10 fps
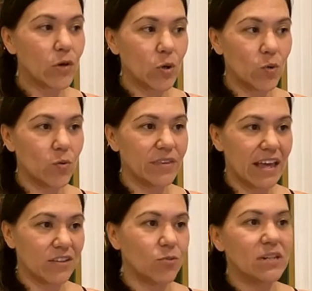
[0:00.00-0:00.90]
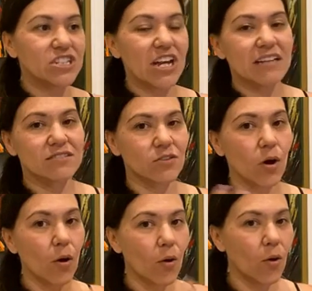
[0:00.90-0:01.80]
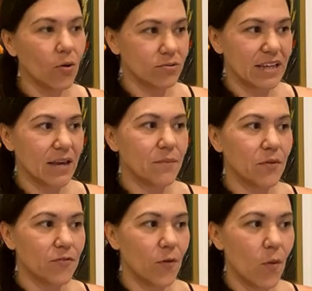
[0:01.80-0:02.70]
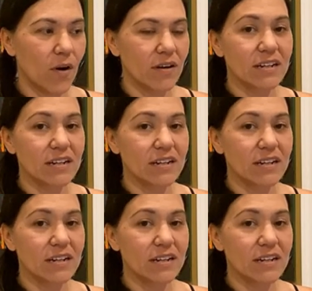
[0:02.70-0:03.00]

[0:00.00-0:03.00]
food that you ingest the whole day before,